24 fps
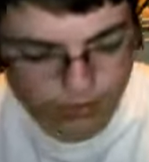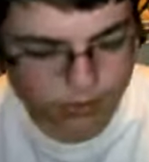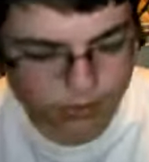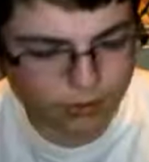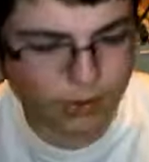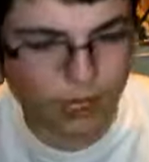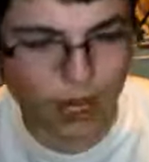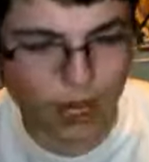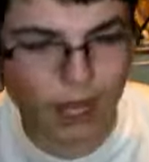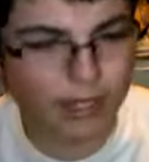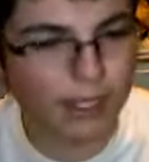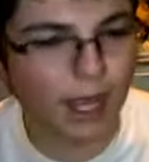but
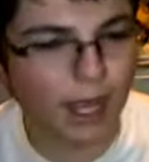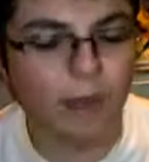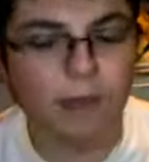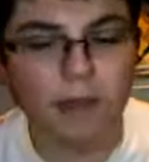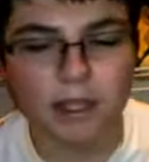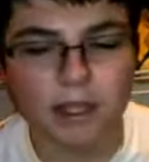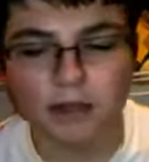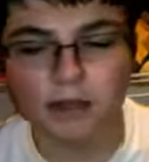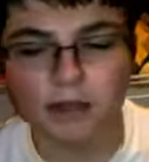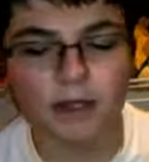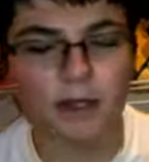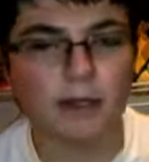who, I, I
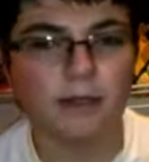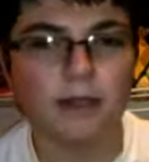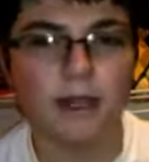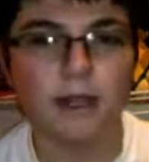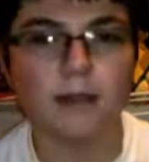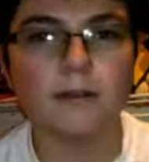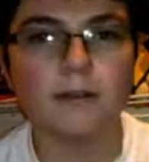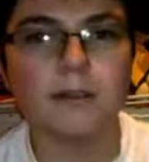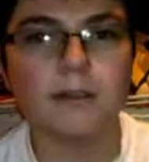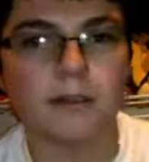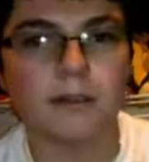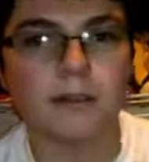mean,
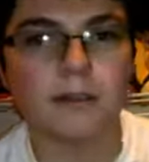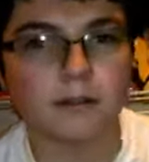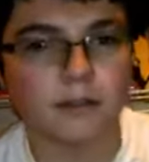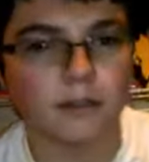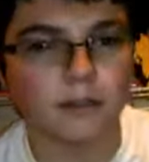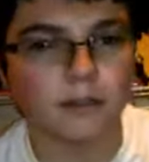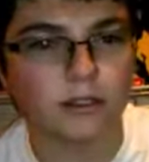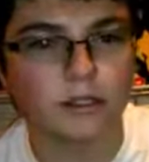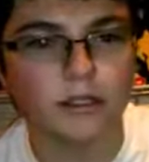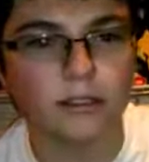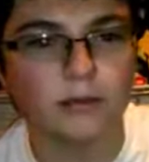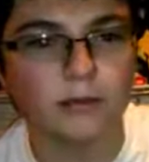not only is that
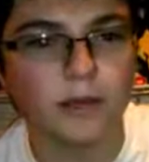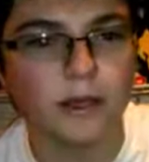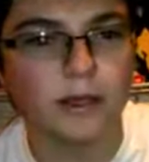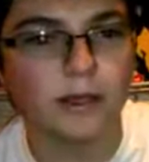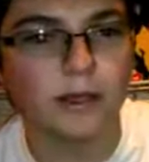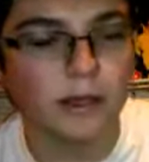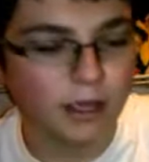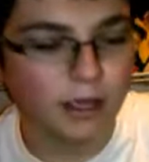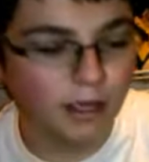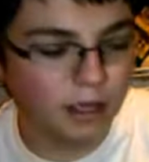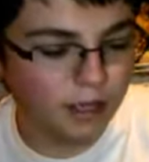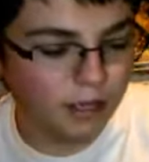
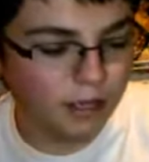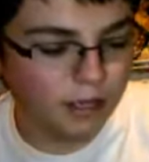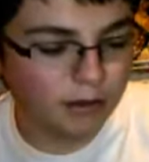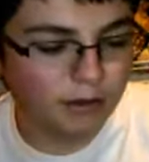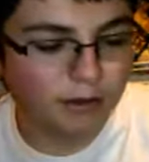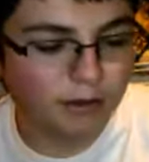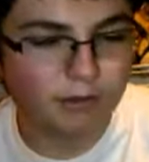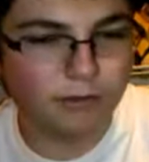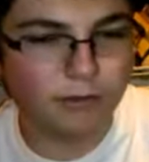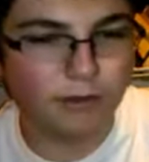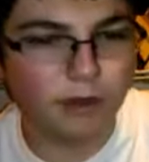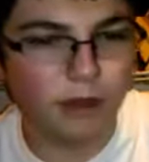stupid
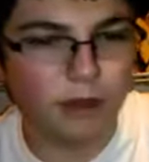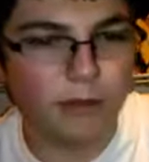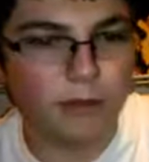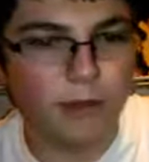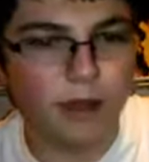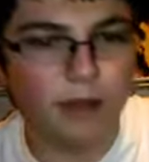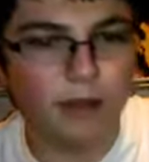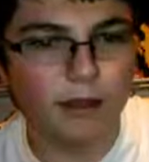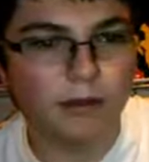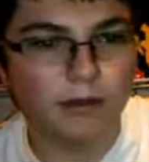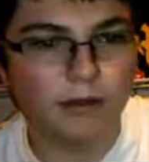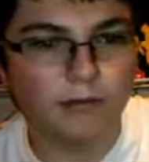
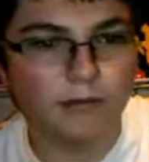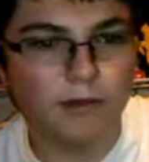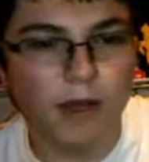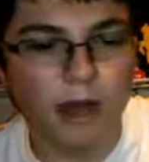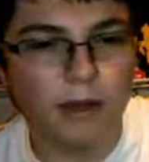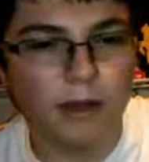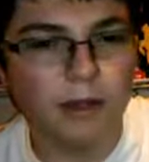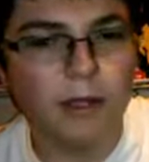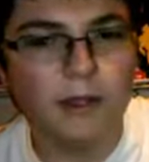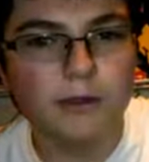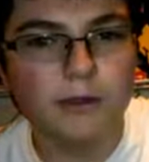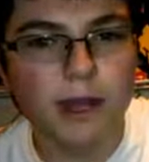from a
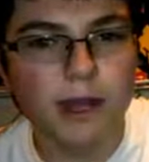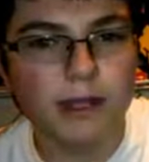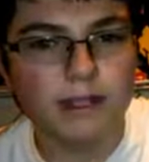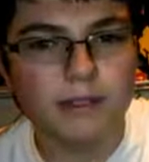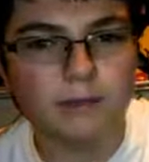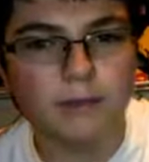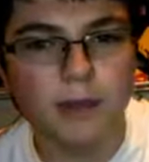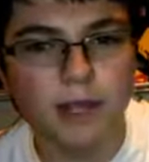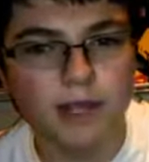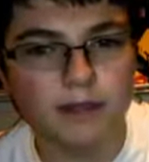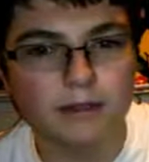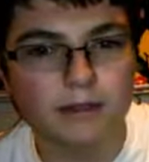value
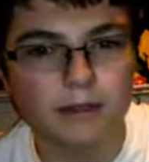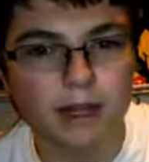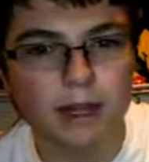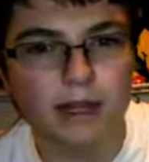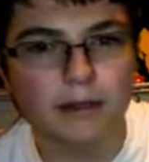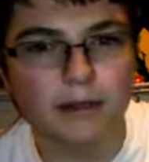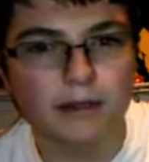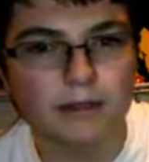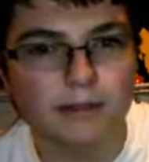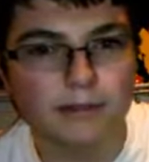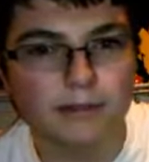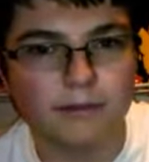aspect,
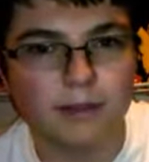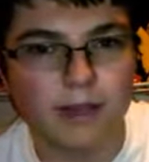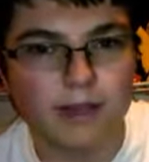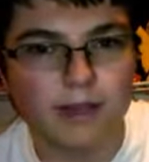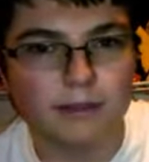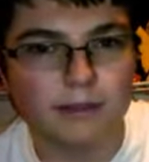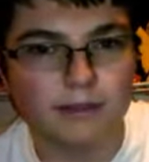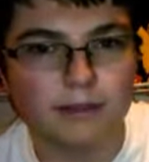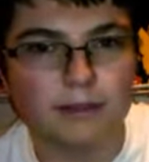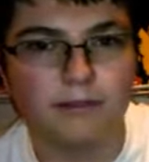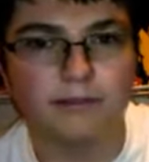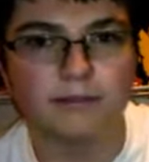like it
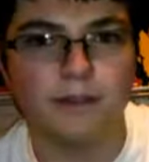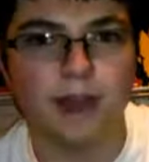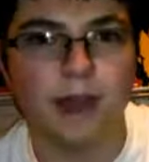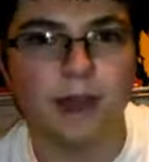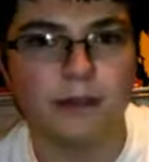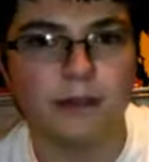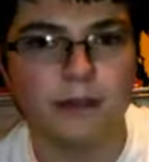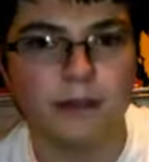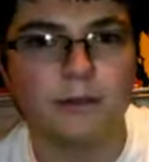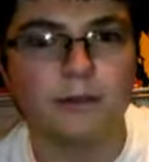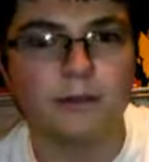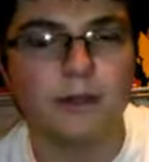defaces the
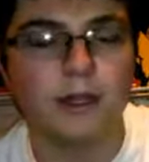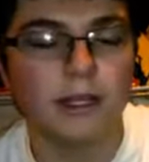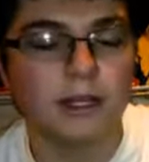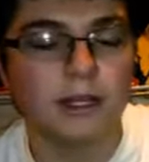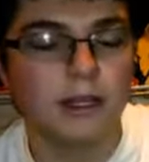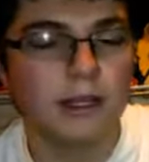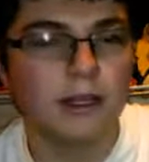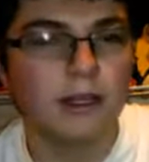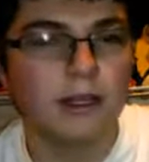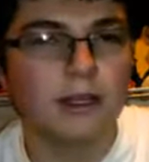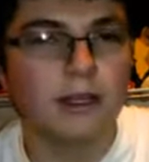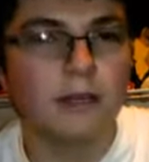value,
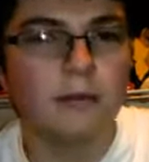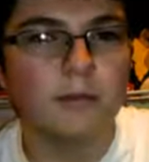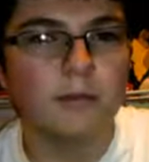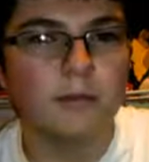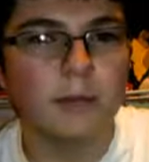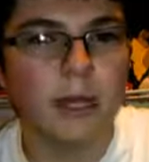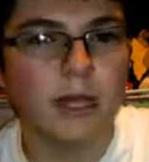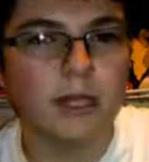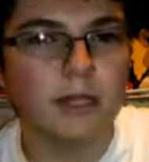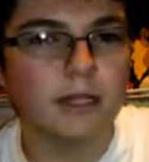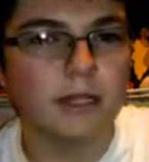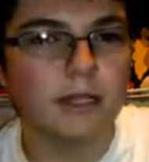
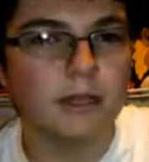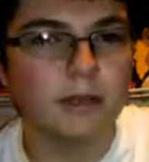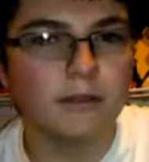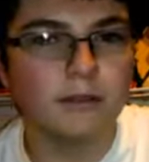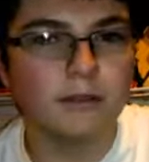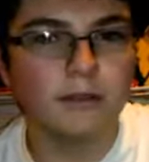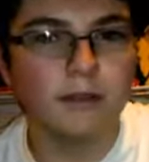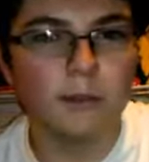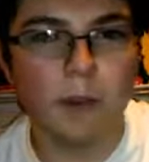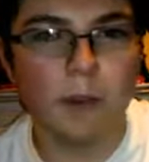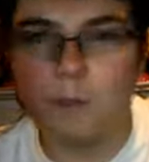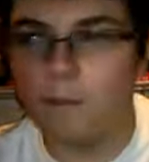but
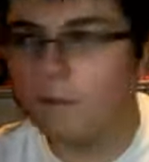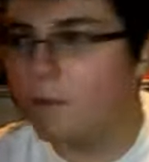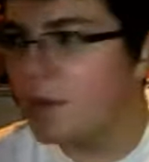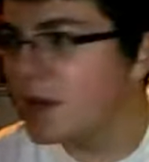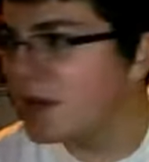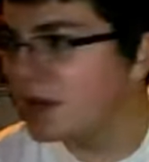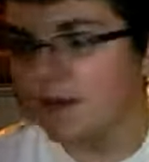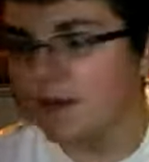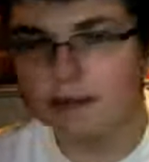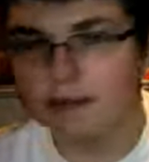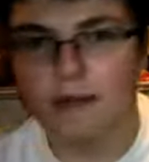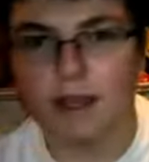from a
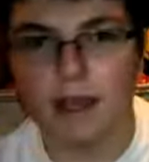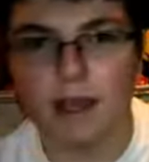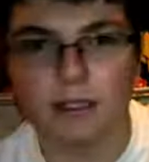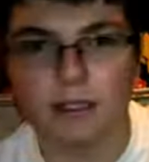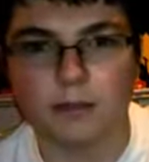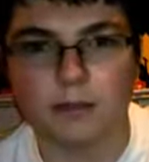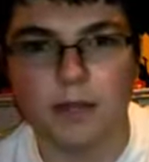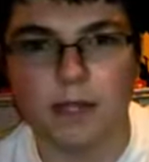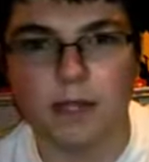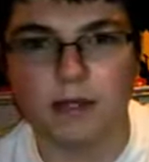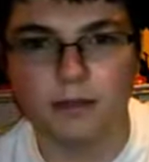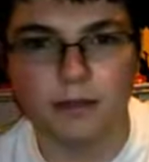business
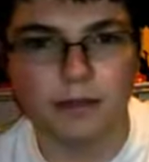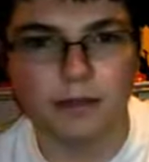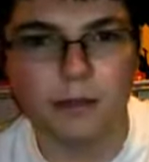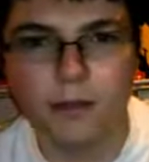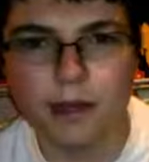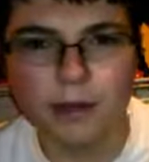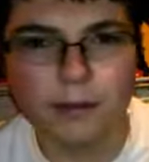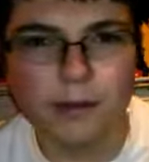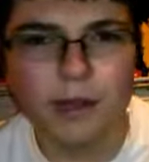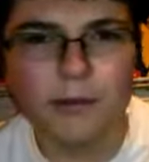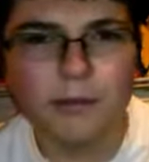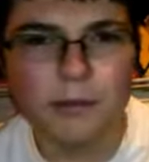aspect, don't
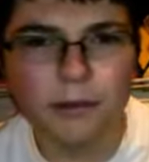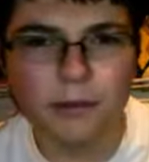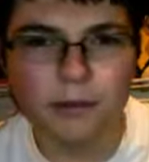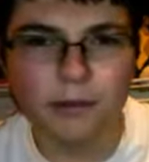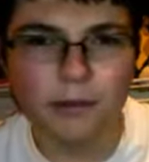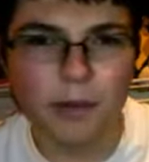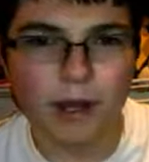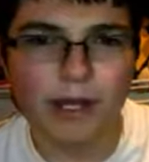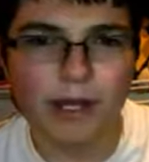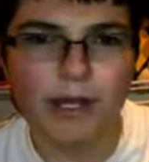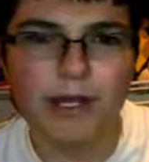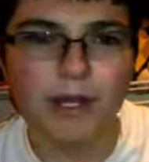you want to make more
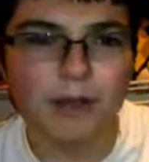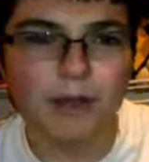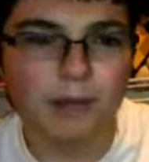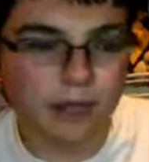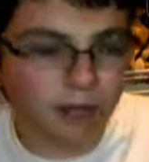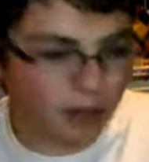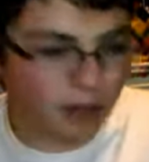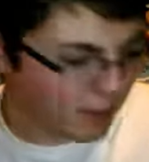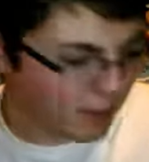money?